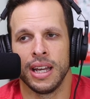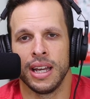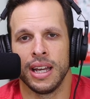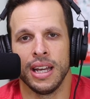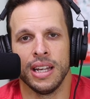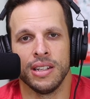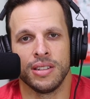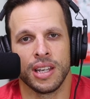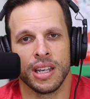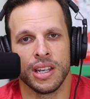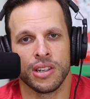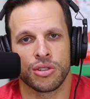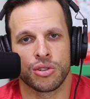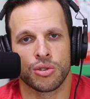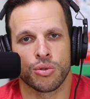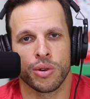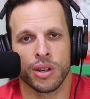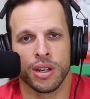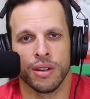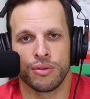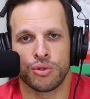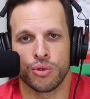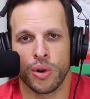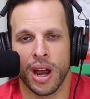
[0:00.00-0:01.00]
His
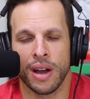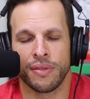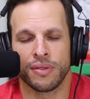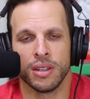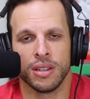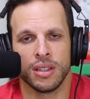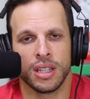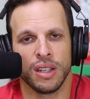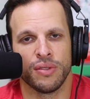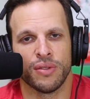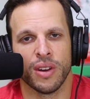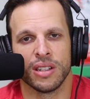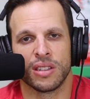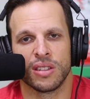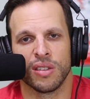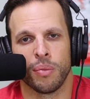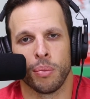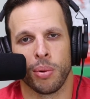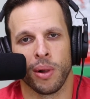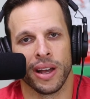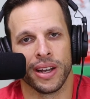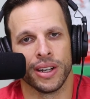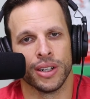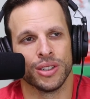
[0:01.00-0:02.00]
history of drafting
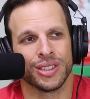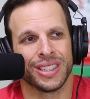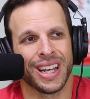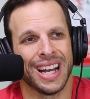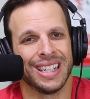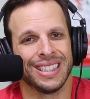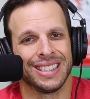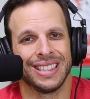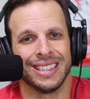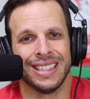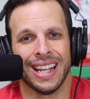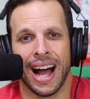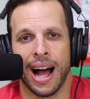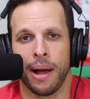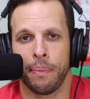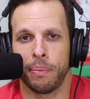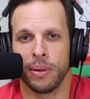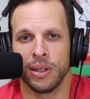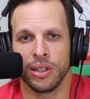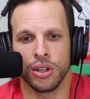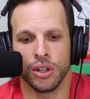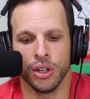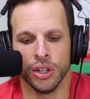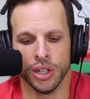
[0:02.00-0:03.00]
defensive players has not
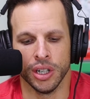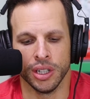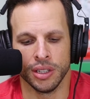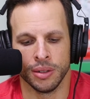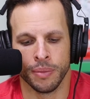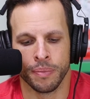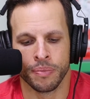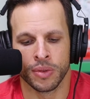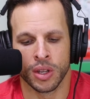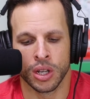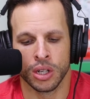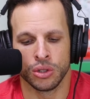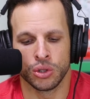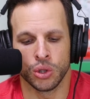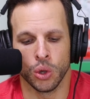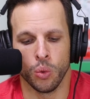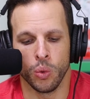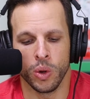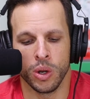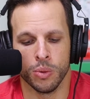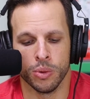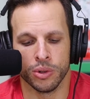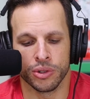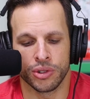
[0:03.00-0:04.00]
been good, so
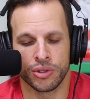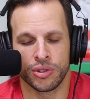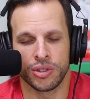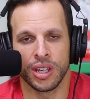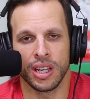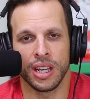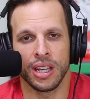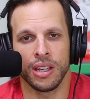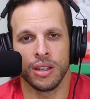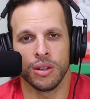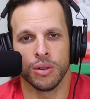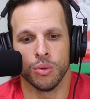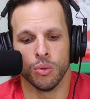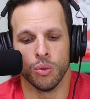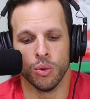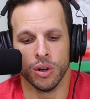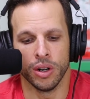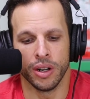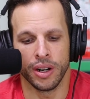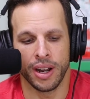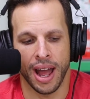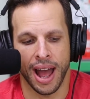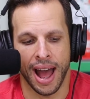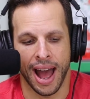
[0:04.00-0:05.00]
we will see
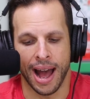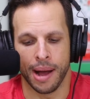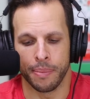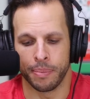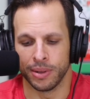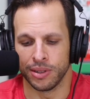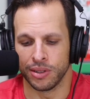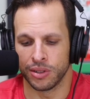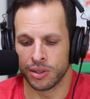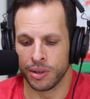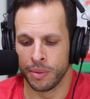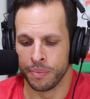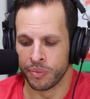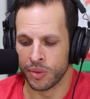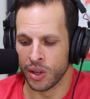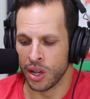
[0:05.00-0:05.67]
what happens.